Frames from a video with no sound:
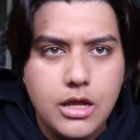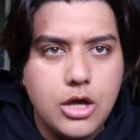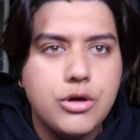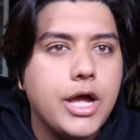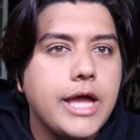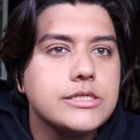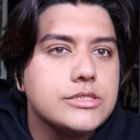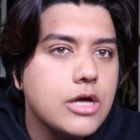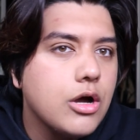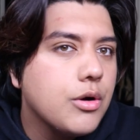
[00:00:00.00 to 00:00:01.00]
Okay,
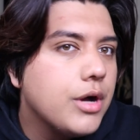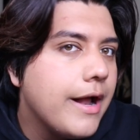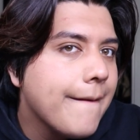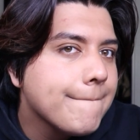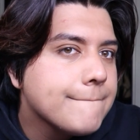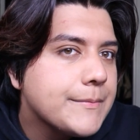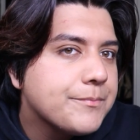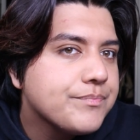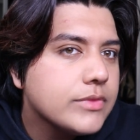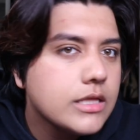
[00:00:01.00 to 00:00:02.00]
so
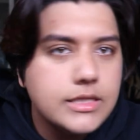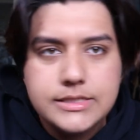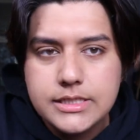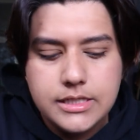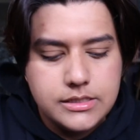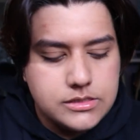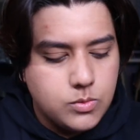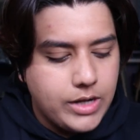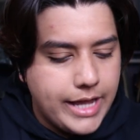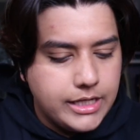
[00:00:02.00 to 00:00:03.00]
this is
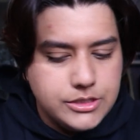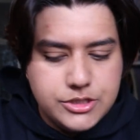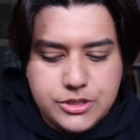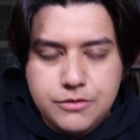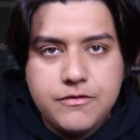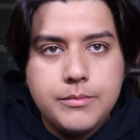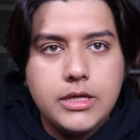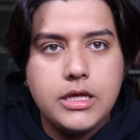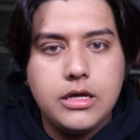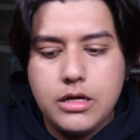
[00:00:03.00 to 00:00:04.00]
what I can do from
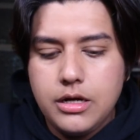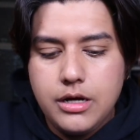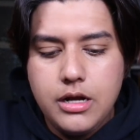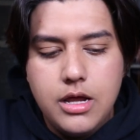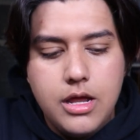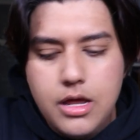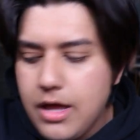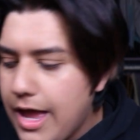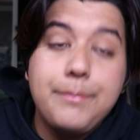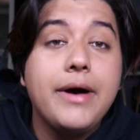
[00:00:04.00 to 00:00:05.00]
here,
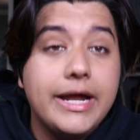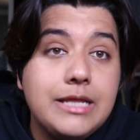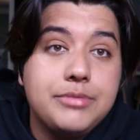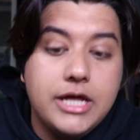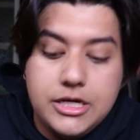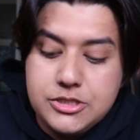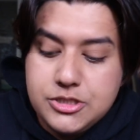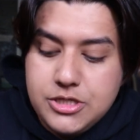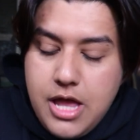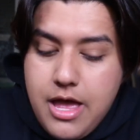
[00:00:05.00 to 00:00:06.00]
a putty
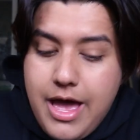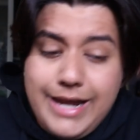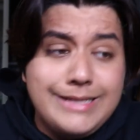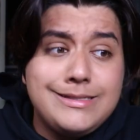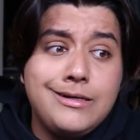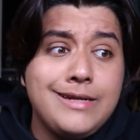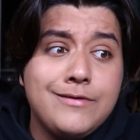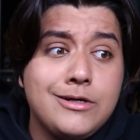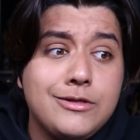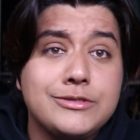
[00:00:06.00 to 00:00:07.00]
blush, and I didn't
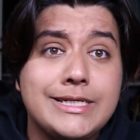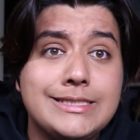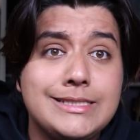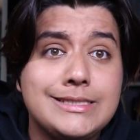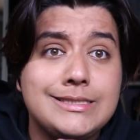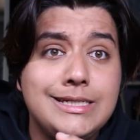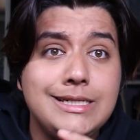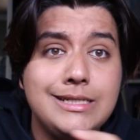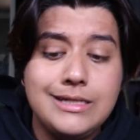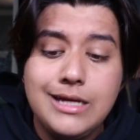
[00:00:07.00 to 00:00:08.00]
even know those
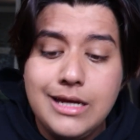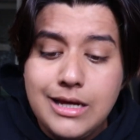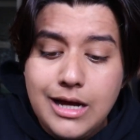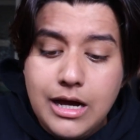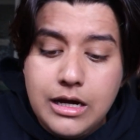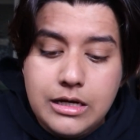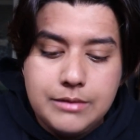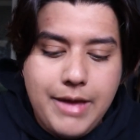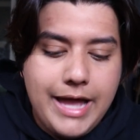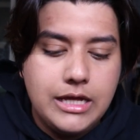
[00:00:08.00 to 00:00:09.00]
existed.
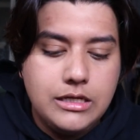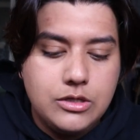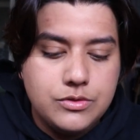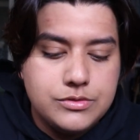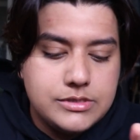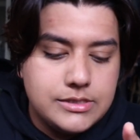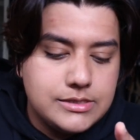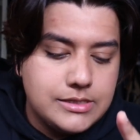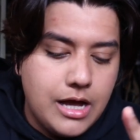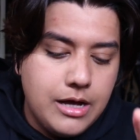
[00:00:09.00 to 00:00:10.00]
I used
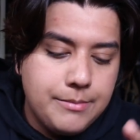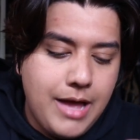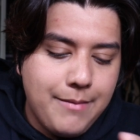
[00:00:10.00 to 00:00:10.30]
some.